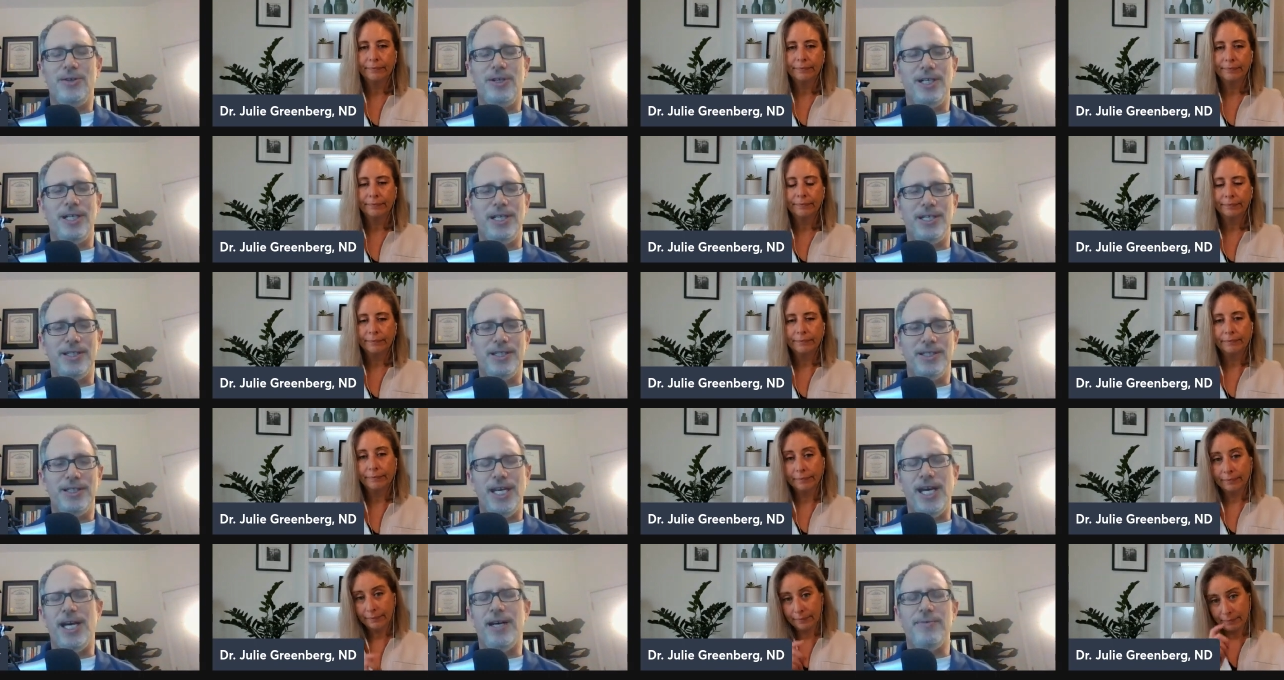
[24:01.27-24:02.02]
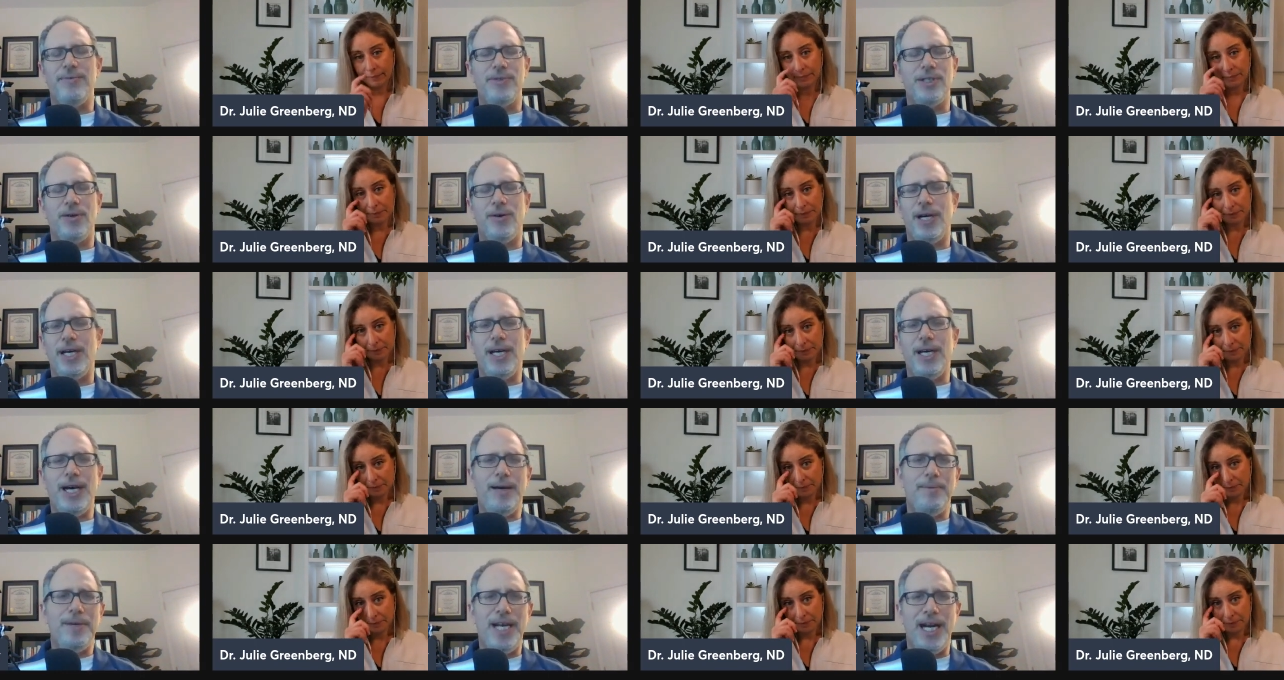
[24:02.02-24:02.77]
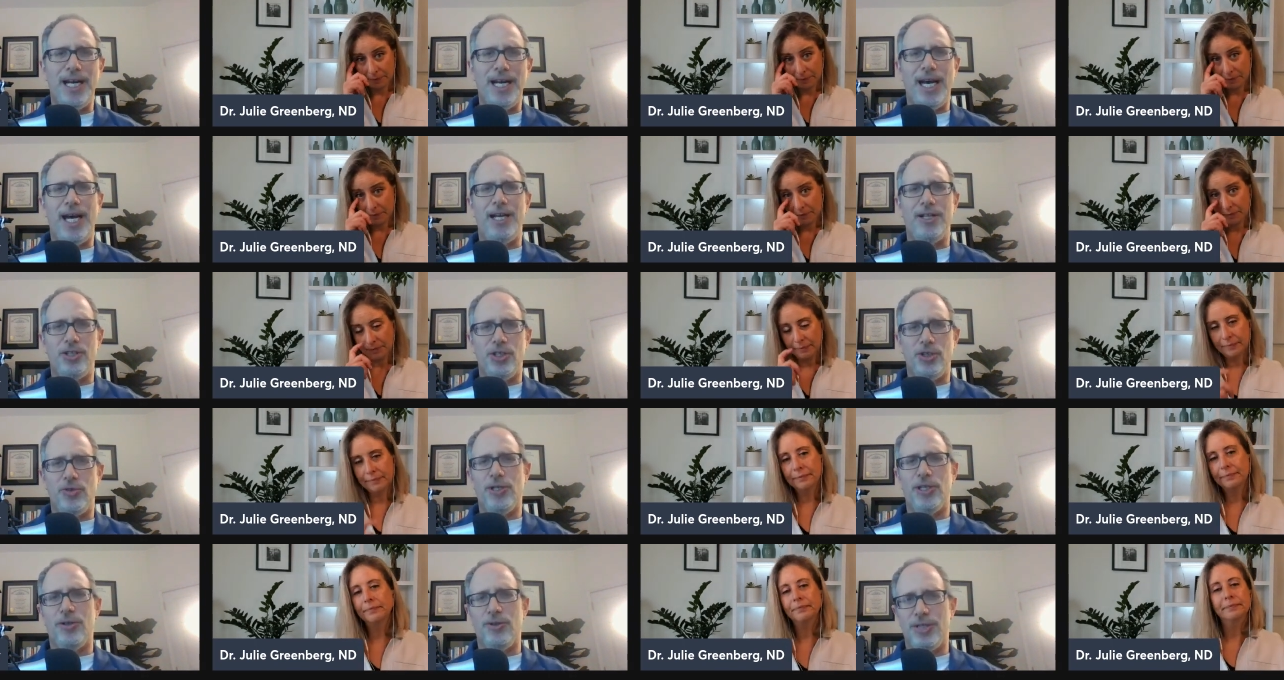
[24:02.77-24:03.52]
Speaker 1: uh, yeah, so I, I mean, I, I do
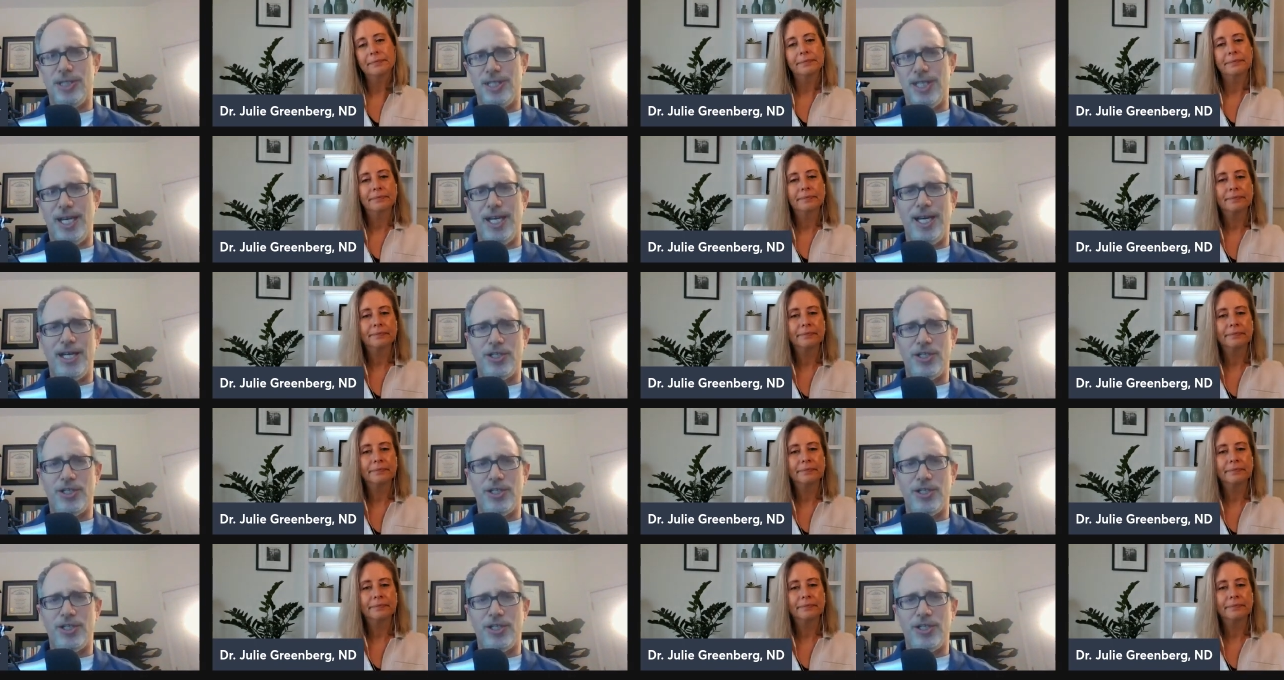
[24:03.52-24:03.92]
what you say.